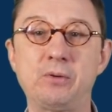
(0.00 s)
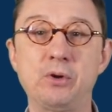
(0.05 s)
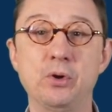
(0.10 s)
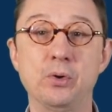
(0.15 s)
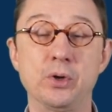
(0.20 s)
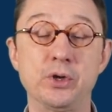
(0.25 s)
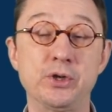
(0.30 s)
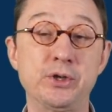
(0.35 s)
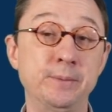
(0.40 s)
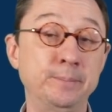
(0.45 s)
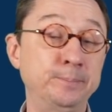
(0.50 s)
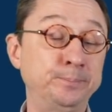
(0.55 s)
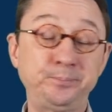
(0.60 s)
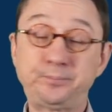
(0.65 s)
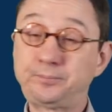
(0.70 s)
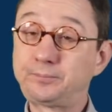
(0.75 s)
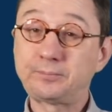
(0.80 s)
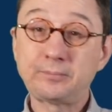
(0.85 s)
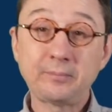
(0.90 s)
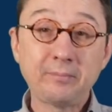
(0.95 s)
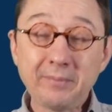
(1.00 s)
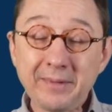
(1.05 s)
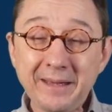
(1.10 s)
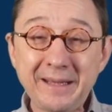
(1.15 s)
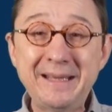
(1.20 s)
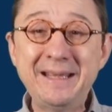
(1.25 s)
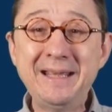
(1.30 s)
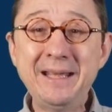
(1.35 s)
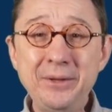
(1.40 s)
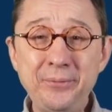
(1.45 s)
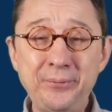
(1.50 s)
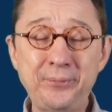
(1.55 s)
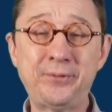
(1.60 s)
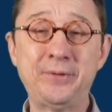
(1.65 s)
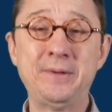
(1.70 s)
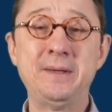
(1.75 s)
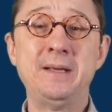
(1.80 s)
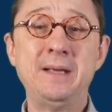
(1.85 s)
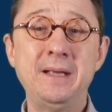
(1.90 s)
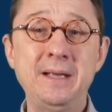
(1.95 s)
course.
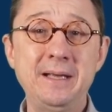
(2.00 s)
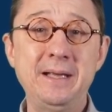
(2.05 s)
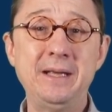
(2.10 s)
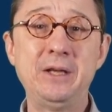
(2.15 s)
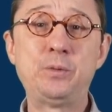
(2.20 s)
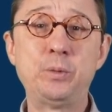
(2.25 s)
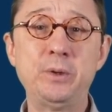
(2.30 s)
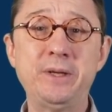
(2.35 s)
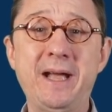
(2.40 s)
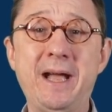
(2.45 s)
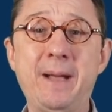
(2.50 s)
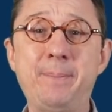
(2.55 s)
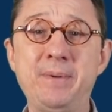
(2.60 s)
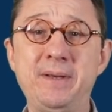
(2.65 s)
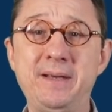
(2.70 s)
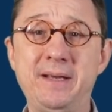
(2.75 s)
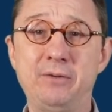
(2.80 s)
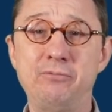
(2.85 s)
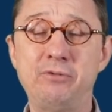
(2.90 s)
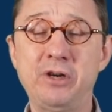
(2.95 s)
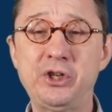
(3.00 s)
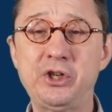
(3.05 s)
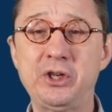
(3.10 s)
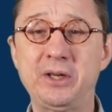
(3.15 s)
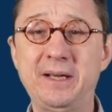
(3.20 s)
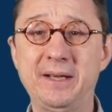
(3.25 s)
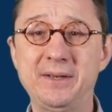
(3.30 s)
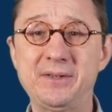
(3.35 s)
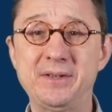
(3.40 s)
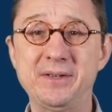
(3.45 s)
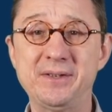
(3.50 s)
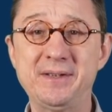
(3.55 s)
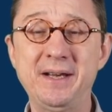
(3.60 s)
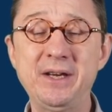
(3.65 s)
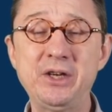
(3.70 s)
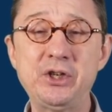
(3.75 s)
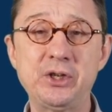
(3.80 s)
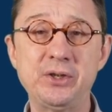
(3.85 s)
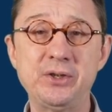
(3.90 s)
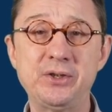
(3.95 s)
If it would happen that Russia gets the
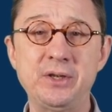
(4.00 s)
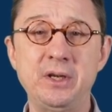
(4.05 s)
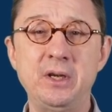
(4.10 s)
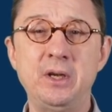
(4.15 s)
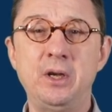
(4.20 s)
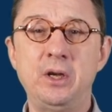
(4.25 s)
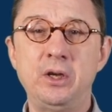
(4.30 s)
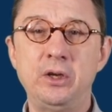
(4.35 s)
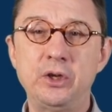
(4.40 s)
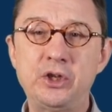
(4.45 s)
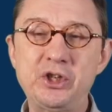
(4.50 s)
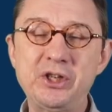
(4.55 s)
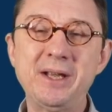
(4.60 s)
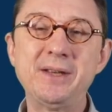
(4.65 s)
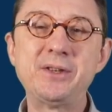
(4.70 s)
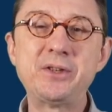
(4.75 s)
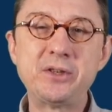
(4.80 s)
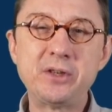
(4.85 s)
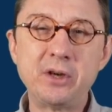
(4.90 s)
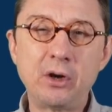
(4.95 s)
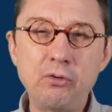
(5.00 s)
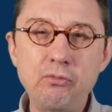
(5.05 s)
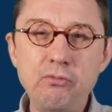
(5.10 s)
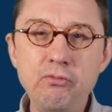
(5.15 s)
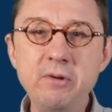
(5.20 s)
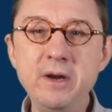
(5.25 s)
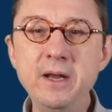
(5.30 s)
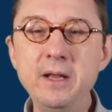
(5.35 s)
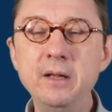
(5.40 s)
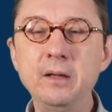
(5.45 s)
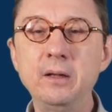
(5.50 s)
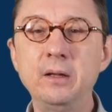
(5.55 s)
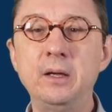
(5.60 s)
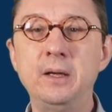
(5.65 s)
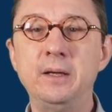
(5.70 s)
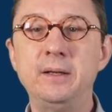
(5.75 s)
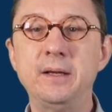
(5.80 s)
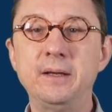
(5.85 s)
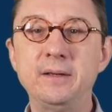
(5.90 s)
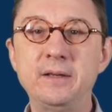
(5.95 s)
sanctions, the chances are real
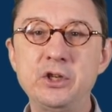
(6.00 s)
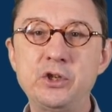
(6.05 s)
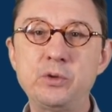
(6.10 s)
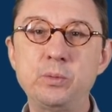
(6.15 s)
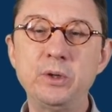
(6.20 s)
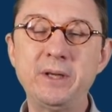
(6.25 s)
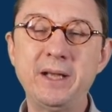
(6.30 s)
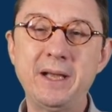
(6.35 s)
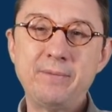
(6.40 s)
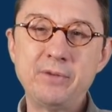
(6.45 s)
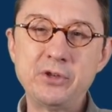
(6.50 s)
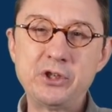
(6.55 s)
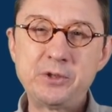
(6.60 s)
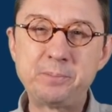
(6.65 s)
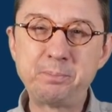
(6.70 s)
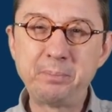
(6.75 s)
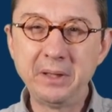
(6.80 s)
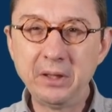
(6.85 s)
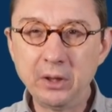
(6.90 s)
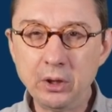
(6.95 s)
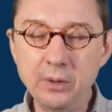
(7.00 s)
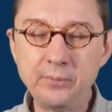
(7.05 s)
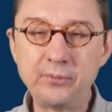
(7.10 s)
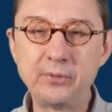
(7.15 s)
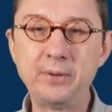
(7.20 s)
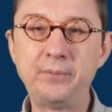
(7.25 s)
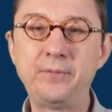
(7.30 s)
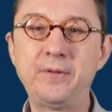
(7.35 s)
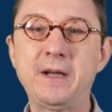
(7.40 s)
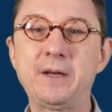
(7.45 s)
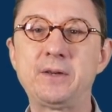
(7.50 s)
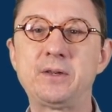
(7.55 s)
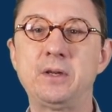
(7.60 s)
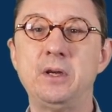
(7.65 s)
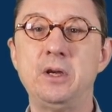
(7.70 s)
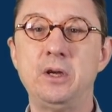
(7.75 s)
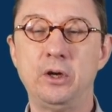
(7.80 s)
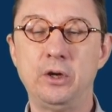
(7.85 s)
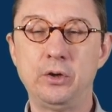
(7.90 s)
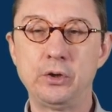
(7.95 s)
that this would have a spillover effect
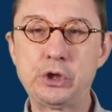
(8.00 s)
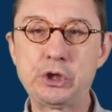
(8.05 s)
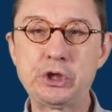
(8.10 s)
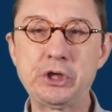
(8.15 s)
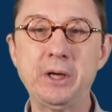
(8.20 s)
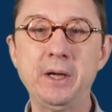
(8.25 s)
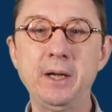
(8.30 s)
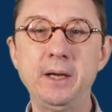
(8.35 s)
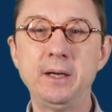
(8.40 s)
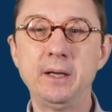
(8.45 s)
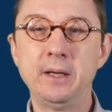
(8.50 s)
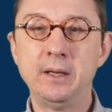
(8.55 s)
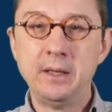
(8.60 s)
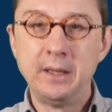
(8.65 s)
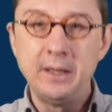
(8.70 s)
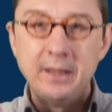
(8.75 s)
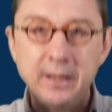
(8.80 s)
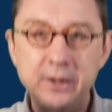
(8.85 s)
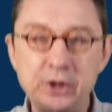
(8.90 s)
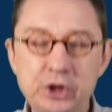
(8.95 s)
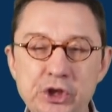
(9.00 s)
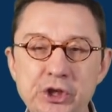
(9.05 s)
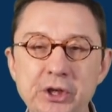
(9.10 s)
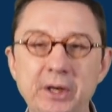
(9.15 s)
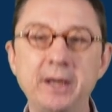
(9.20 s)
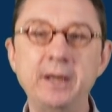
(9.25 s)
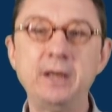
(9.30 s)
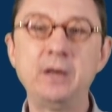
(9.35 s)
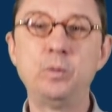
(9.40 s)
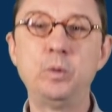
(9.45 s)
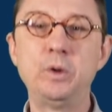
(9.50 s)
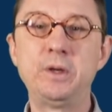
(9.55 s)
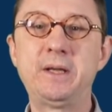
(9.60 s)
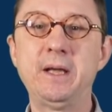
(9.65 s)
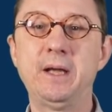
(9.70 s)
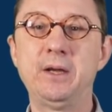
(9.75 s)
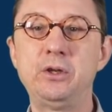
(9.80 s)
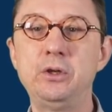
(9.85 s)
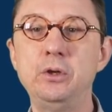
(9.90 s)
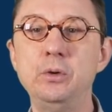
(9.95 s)
on China, and China would
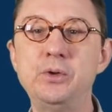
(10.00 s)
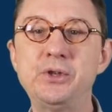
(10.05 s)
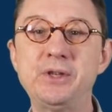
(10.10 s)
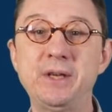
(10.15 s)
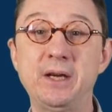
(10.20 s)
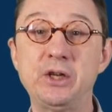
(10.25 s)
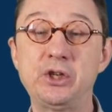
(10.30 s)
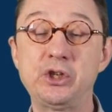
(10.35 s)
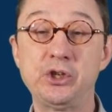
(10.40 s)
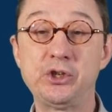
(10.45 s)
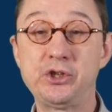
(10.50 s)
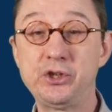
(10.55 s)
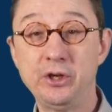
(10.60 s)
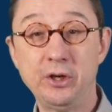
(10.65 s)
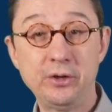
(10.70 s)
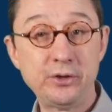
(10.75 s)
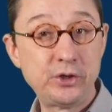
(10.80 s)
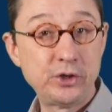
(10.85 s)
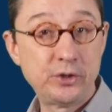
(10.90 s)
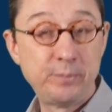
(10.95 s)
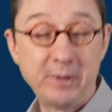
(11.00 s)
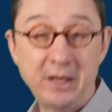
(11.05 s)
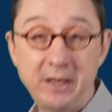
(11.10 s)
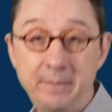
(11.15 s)
get new sanctions, not just by